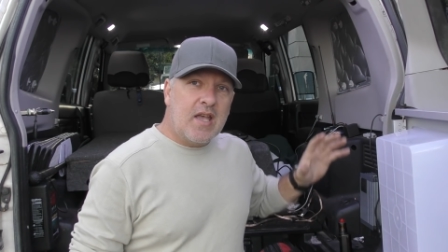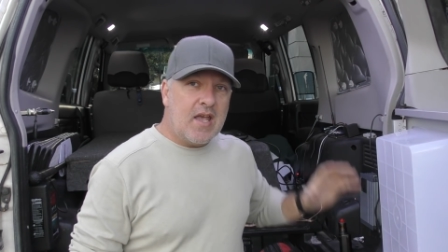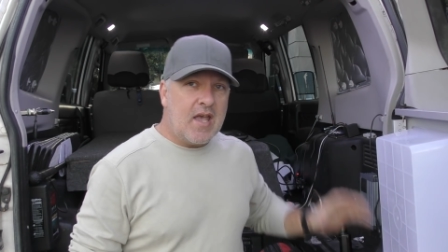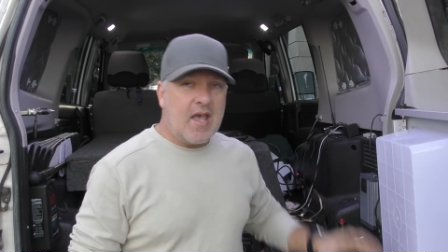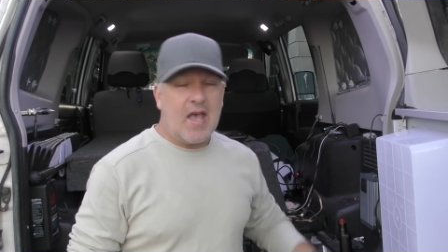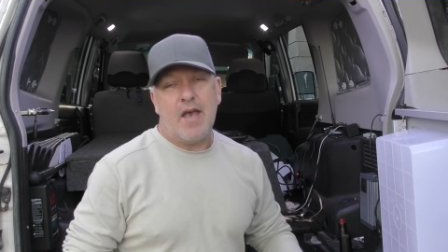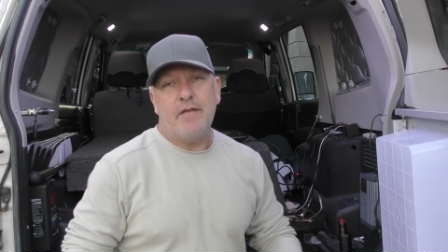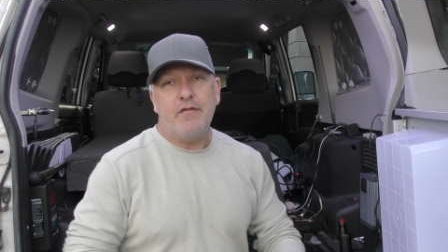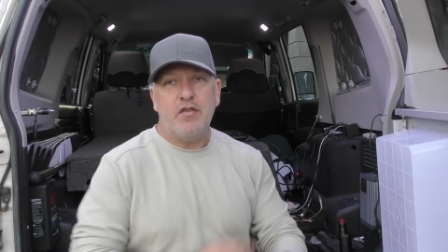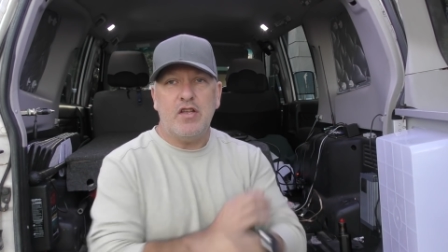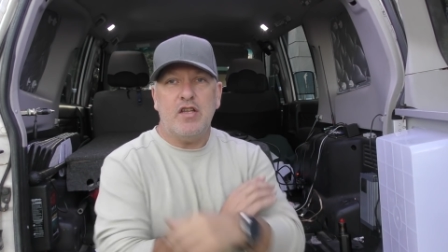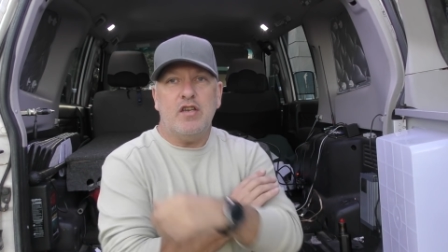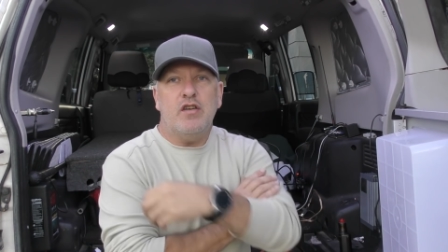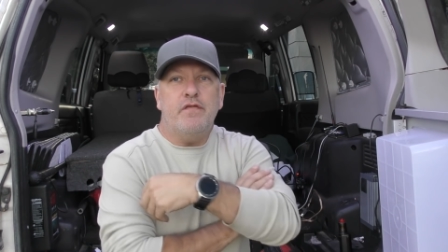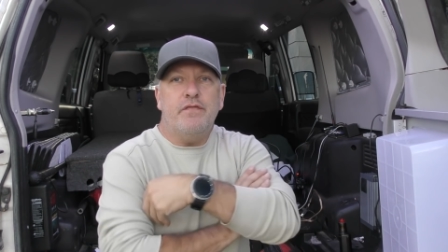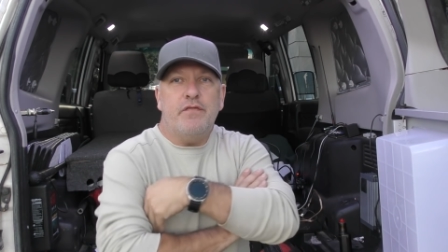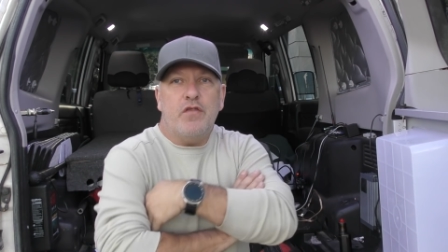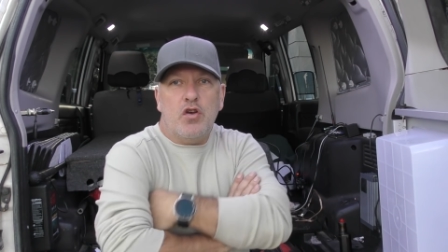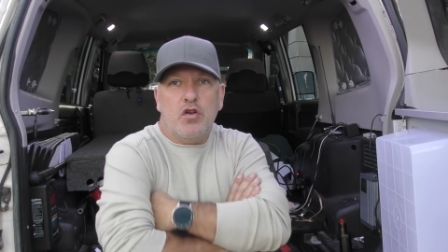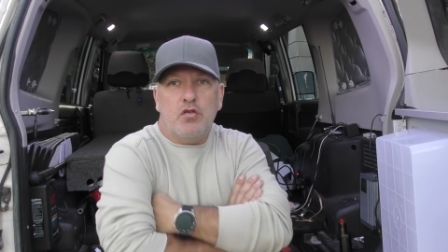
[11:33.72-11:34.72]
having an
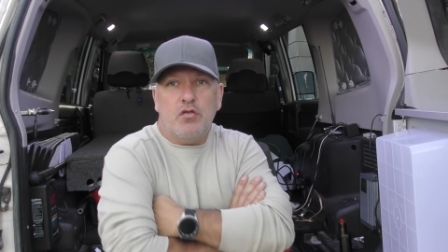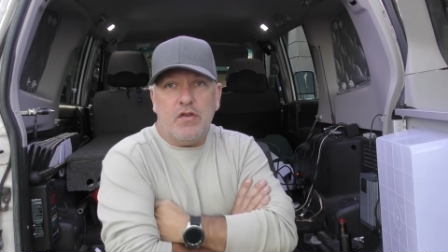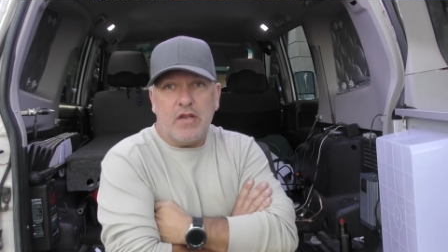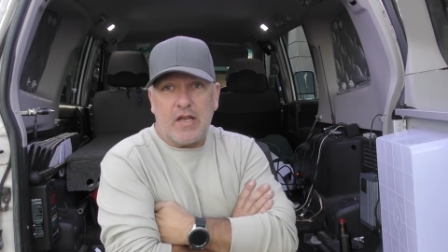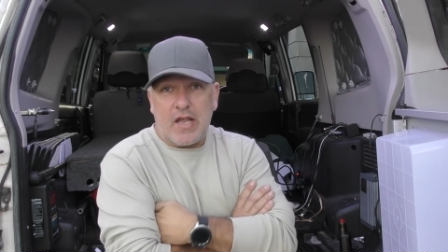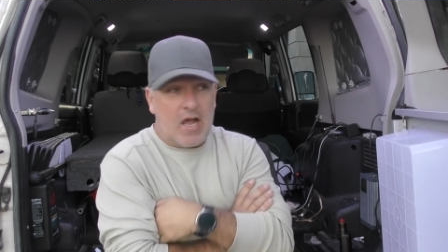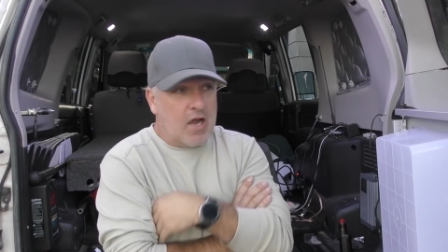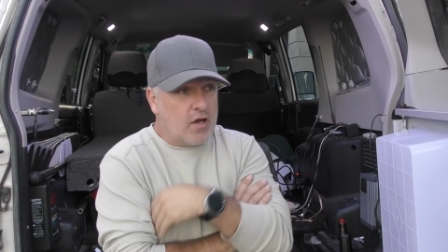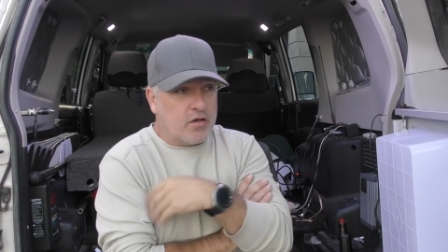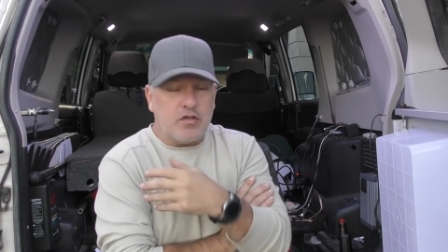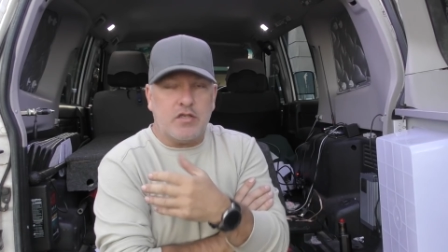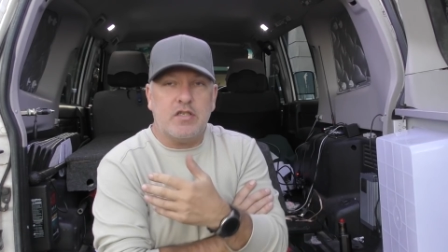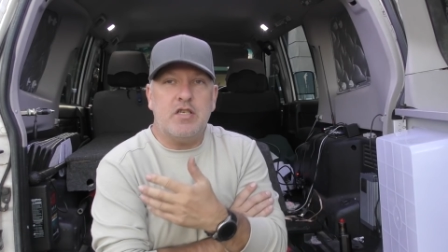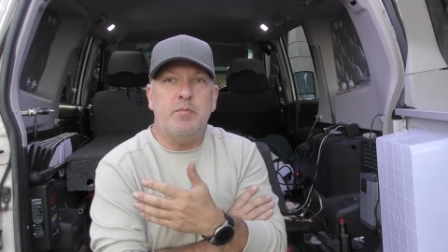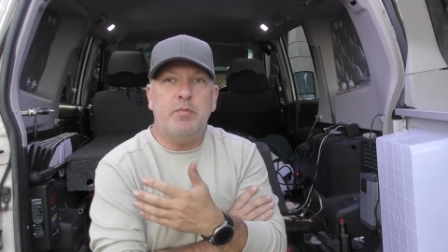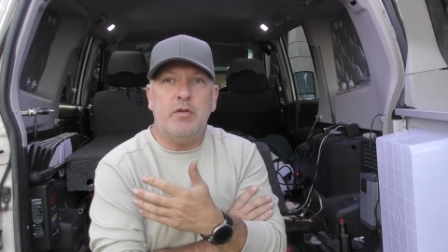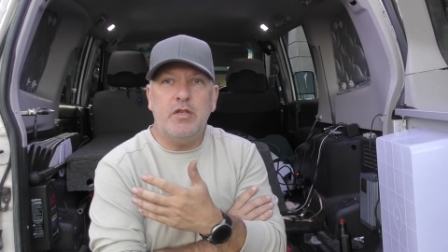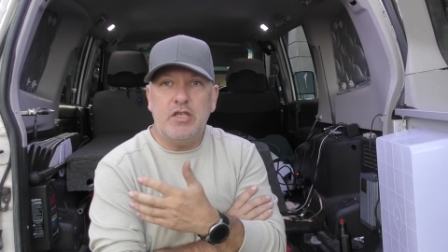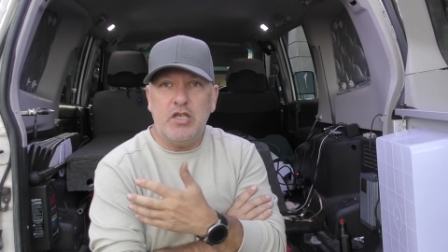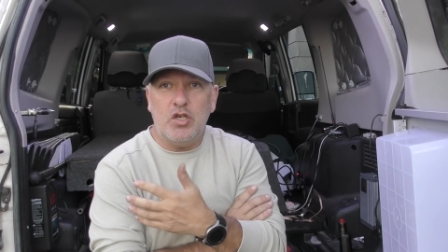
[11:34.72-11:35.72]
inverter in the car, because I
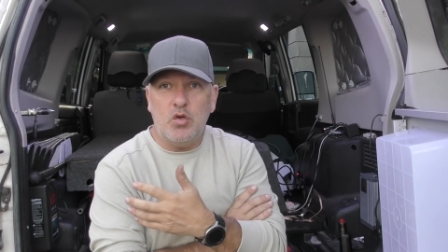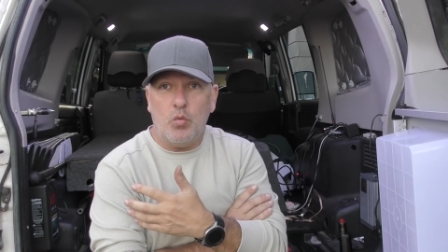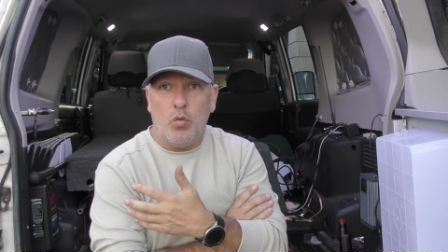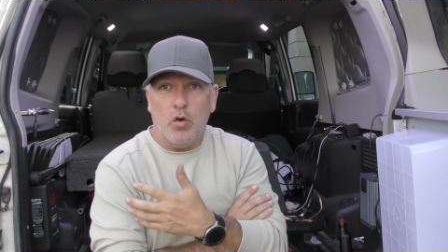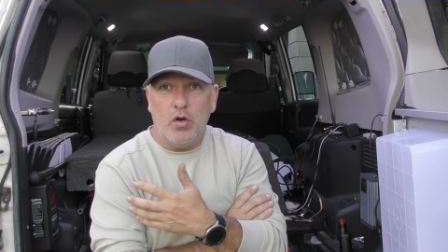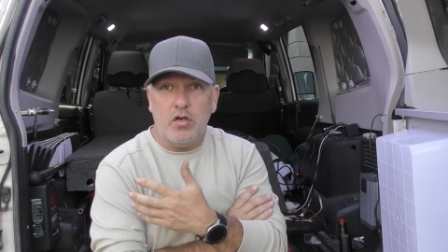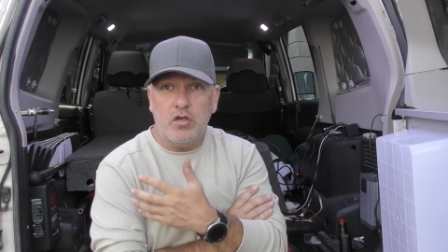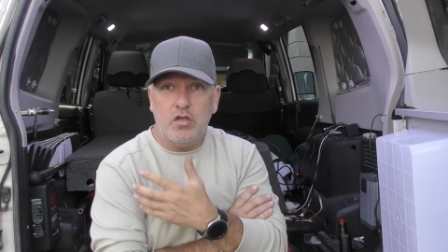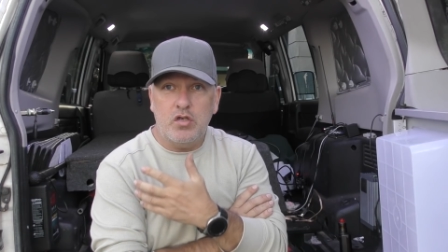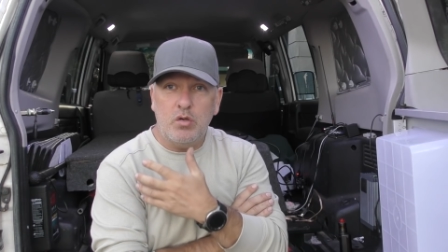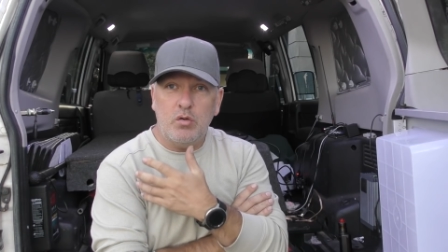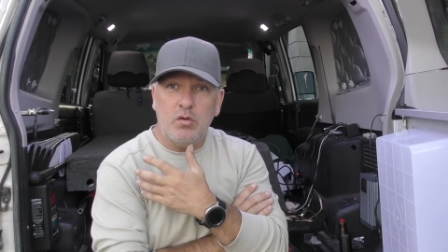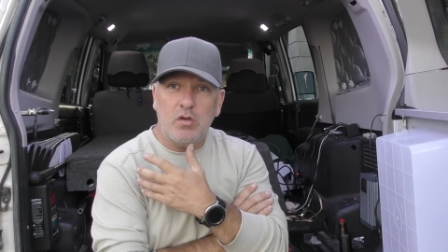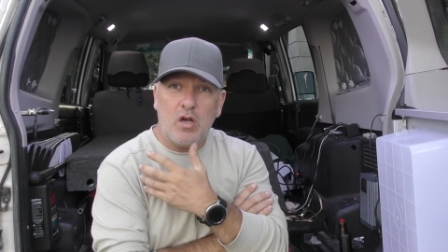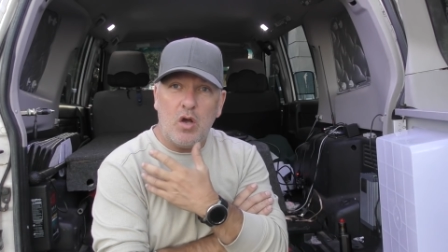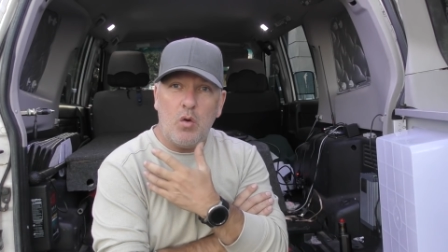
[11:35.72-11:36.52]
simply didn't want to do it.